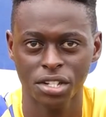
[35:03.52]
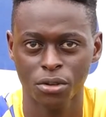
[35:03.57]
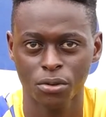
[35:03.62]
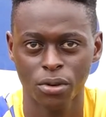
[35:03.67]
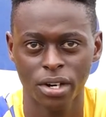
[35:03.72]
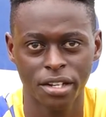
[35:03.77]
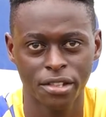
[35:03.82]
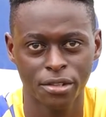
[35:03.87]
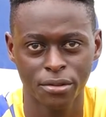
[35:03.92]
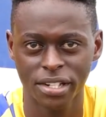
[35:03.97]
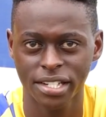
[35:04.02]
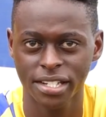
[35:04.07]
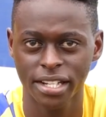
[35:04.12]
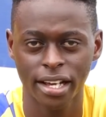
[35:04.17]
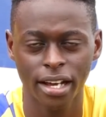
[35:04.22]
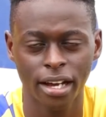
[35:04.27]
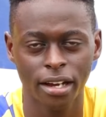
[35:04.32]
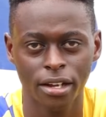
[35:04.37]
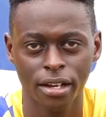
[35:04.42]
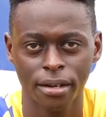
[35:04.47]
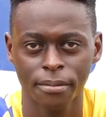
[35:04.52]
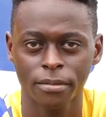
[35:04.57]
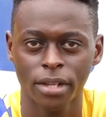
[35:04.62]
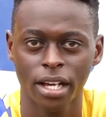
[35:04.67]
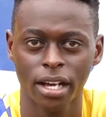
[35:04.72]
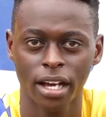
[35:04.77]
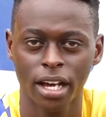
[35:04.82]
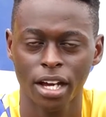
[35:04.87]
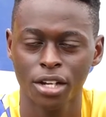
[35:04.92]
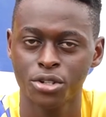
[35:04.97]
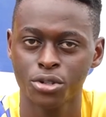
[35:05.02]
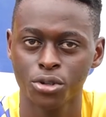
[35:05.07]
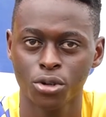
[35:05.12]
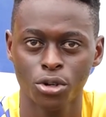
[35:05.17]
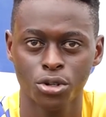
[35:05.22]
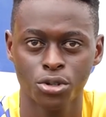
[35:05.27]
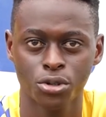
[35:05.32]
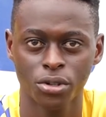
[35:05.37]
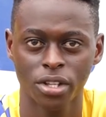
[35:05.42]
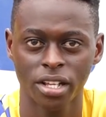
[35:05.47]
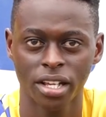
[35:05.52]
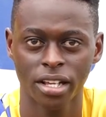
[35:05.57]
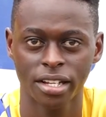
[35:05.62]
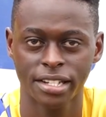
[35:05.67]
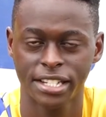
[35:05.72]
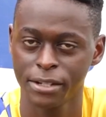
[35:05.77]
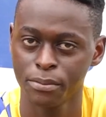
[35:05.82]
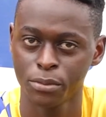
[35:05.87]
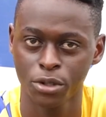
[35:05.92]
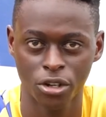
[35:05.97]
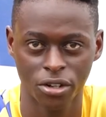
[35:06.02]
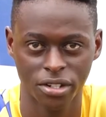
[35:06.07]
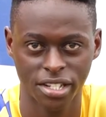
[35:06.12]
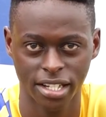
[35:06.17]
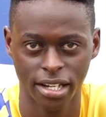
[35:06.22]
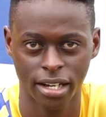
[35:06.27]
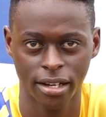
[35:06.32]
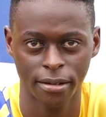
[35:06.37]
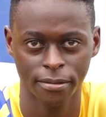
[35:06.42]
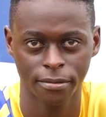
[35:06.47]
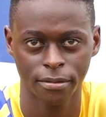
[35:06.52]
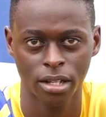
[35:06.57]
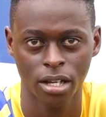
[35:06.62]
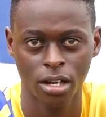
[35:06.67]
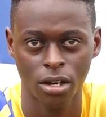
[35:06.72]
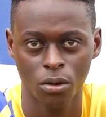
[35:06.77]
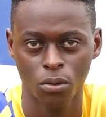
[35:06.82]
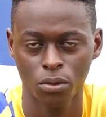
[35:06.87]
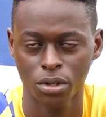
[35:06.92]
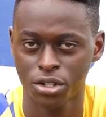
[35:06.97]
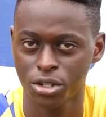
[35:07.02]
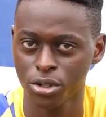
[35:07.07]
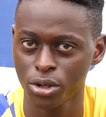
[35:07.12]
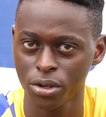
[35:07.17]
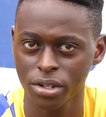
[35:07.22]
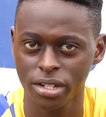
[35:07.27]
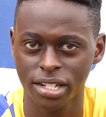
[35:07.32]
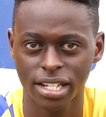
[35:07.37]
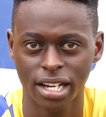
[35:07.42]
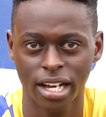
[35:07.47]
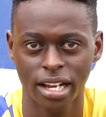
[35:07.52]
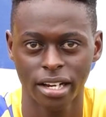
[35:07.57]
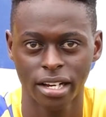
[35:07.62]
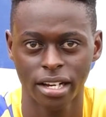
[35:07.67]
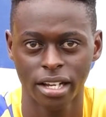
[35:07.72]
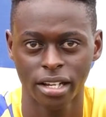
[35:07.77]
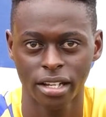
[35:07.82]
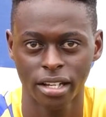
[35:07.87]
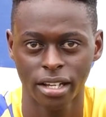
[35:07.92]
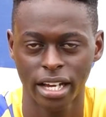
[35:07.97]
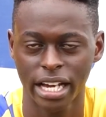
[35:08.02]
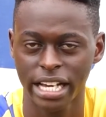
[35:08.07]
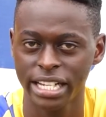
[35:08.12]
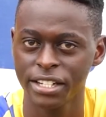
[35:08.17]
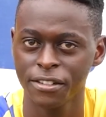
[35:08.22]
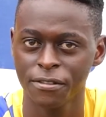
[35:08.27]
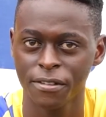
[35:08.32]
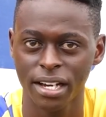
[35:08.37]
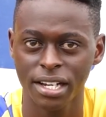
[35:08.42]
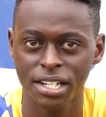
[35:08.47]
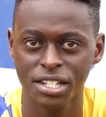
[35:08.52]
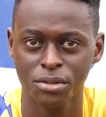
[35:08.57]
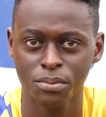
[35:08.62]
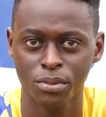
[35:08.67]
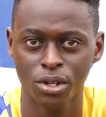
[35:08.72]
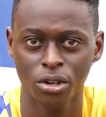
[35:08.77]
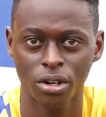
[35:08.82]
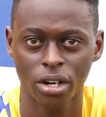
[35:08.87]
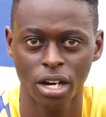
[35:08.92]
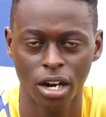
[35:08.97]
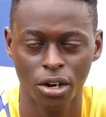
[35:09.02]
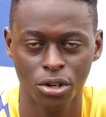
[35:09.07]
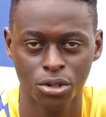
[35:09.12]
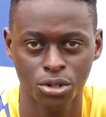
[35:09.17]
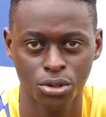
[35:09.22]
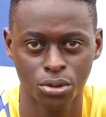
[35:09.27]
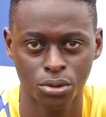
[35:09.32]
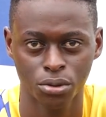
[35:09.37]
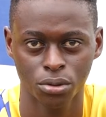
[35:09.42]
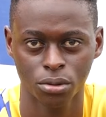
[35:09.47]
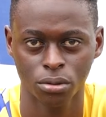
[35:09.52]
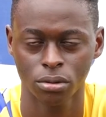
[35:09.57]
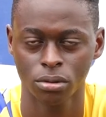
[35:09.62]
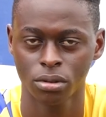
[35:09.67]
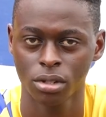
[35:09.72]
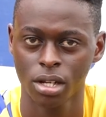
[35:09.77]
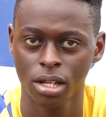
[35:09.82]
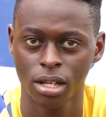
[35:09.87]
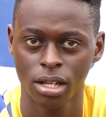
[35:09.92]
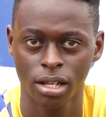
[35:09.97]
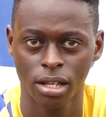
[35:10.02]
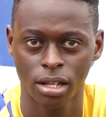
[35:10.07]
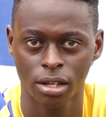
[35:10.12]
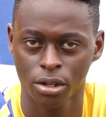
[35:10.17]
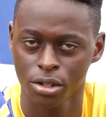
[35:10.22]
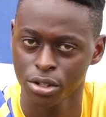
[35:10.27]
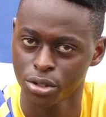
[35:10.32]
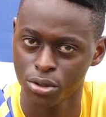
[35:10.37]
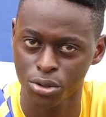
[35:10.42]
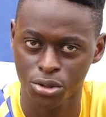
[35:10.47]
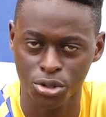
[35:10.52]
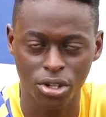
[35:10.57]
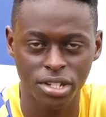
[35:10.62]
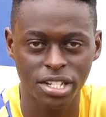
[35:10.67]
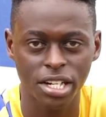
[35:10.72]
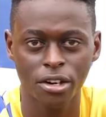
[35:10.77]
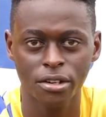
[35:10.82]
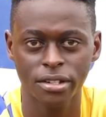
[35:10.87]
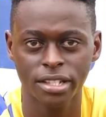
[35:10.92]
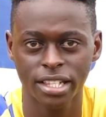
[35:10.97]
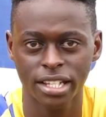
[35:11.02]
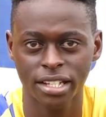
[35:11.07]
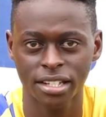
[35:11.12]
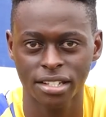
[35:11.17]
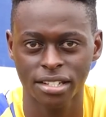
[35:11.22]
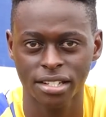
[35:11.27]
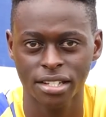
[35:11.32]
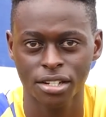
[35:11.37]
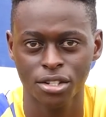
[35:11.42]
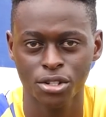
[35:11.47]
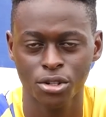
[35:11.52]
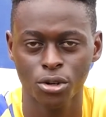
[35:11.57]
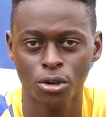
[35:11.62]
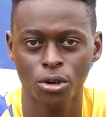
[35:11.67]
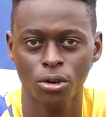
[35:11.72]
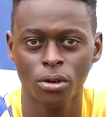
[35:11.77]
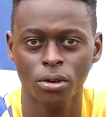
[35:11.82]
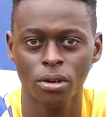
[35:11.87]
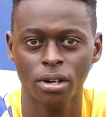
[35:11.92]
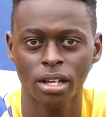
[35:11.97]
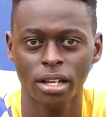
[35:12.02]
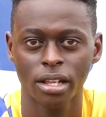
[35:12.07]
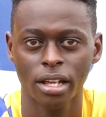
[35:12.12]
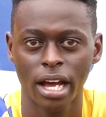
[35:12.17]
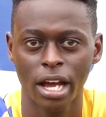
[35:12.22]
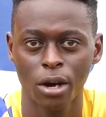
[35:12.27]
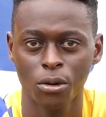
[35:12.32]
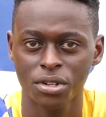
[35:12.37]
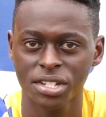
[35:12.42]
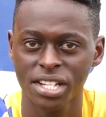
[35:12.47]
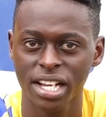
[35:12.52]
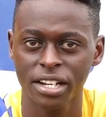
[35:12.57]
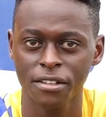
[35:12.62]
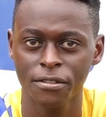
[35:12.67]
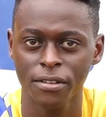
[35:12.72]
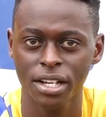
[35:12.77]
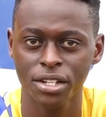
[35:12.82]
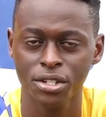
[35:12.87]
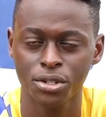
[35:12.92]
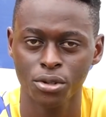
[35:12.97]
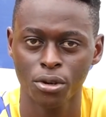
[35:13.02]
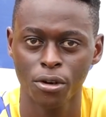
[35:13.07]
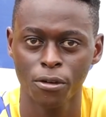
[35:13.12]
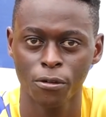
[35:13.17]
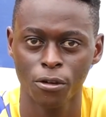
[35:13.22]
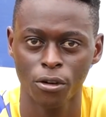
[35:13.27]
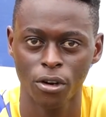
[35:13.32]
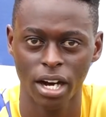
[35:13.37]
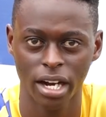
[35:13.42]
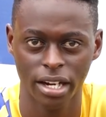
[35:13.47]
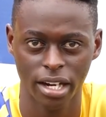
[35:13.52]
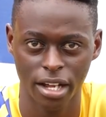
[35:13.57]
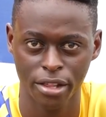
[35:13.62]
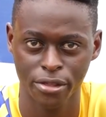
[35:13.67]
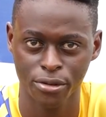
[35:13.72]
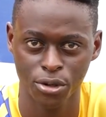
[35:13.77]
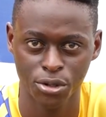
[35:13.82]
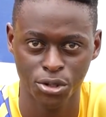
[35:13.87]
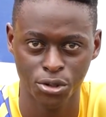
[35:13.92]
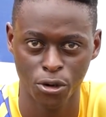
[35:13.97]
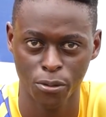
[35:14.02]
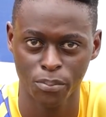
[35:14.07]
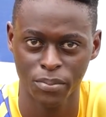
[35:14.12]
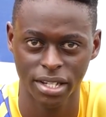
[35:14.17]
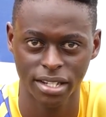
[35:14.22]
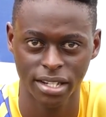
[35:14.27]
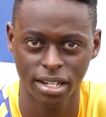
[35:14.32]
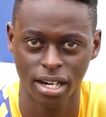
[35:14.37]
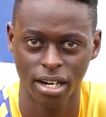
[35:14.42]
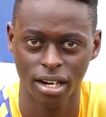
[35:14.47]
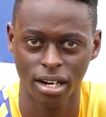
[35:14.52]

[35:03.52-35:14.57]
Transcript: a grade 3 tear, I had to go to the team doctor. We talked and he advised me on how to sort out things. So I was advised to go for an arthroscopic,